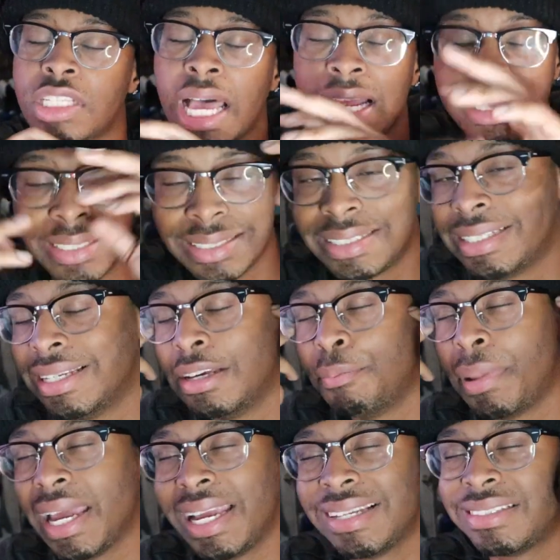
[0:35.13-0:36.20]
I just didn't
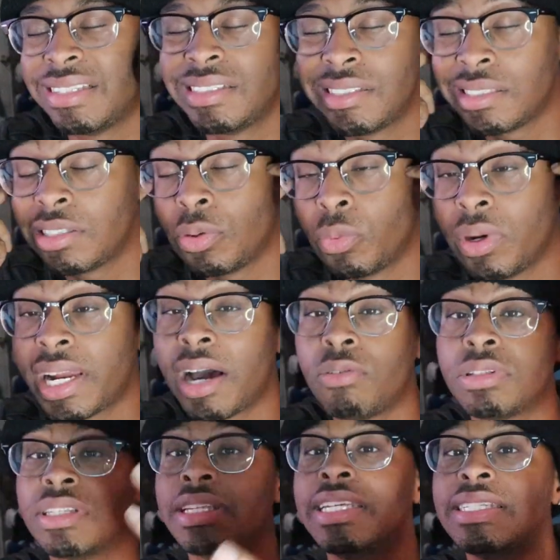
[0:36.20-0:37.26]
pay attention to what I
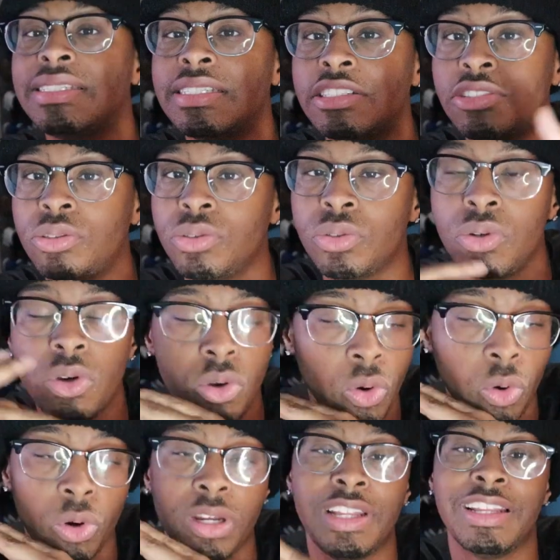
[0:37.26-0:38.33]
was listening to
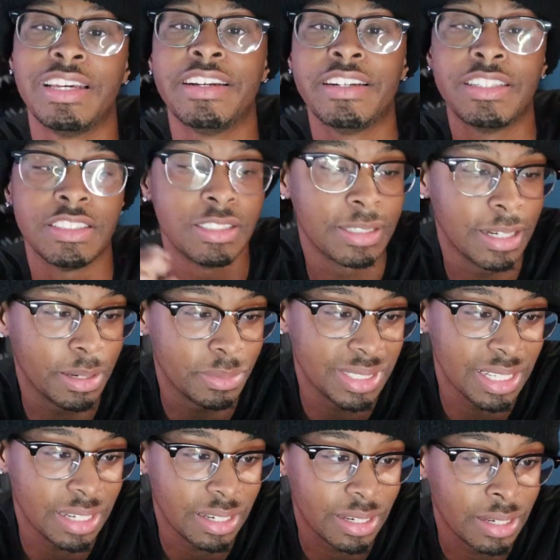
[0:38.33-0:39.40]
or the lyrics. You know what I'm
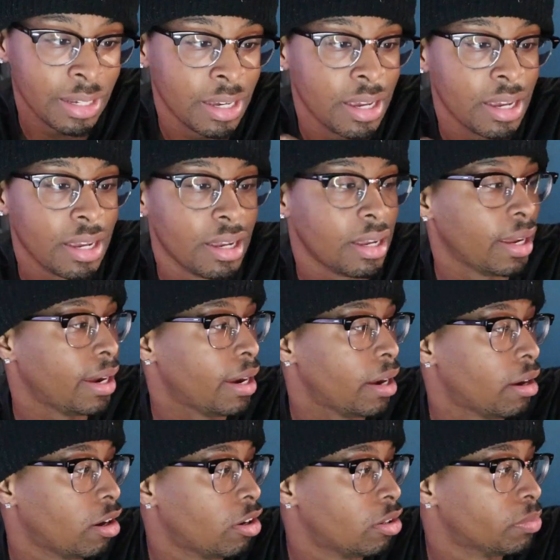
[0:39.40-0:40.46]
saying?
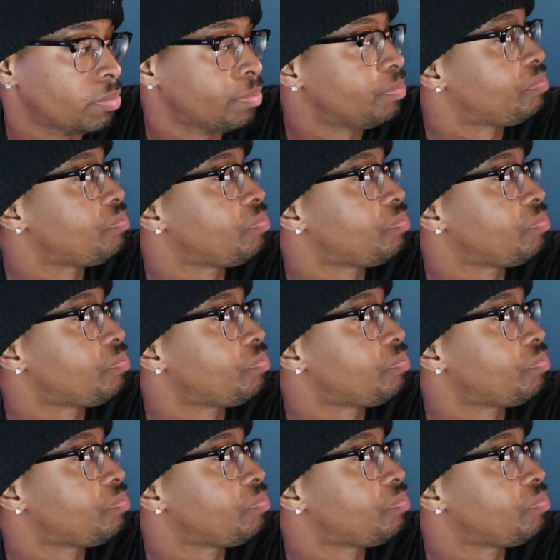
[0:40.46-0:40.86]
And